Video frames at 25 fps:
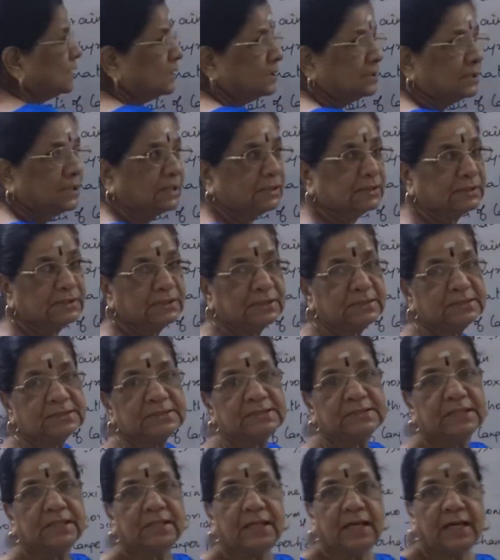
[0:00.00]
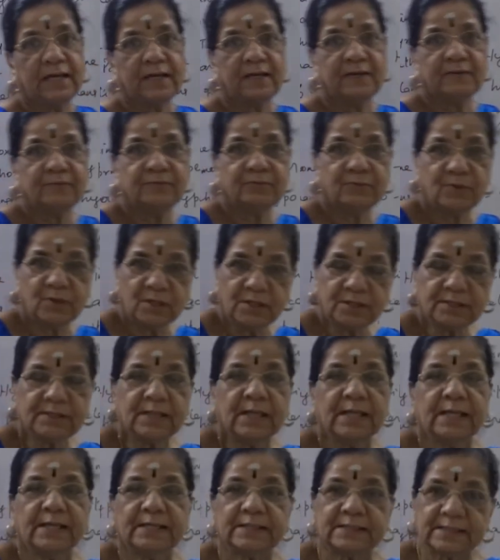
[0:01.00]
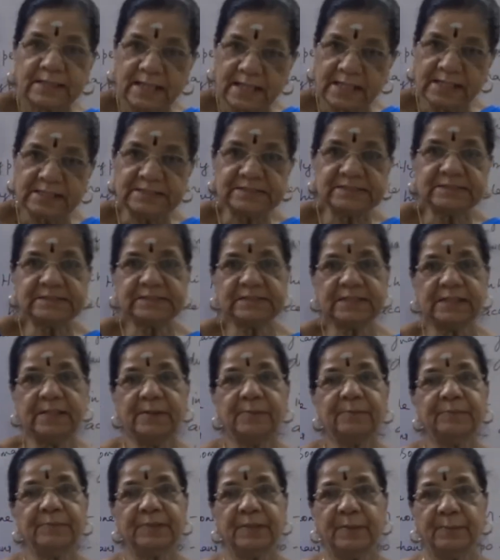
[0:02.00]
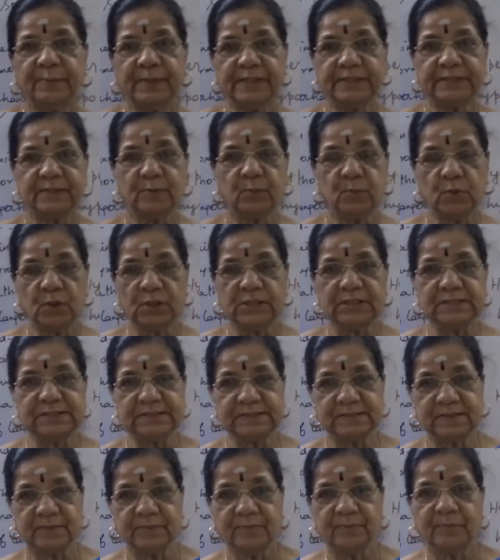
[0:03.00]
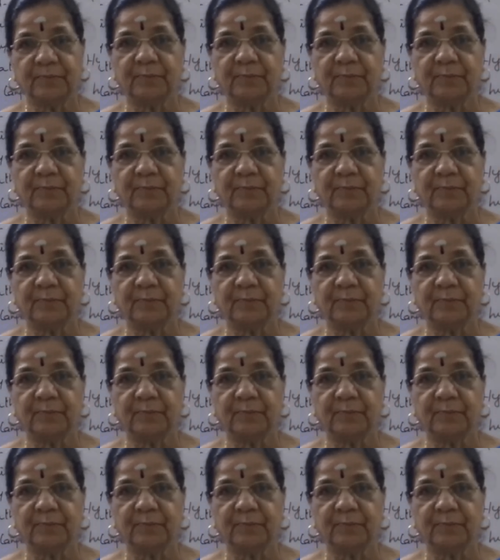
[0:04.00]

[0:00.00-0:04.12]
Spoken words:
That is for calcium metabolism.